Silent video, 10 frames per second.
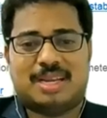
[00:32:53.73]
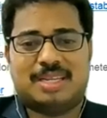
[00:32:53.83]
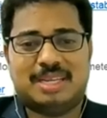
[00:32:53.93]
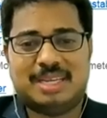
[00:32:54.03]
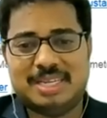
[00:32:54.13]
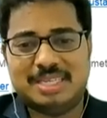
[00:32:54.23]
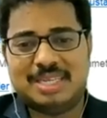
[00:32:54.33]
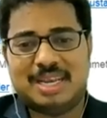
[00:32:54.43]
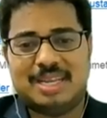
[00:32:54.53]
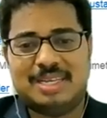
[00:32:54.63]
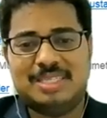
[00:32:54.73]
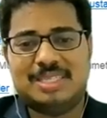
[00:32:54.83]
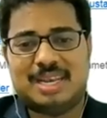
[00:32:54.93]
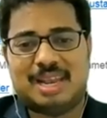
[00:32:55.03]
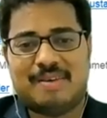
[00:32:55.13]
at the initial
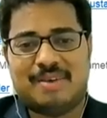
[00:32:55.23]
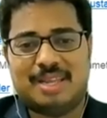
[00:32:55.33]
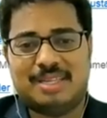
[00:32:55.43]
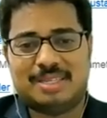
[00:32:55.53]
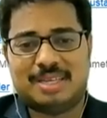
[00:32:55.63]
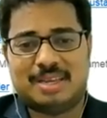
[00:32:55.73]
initial levels.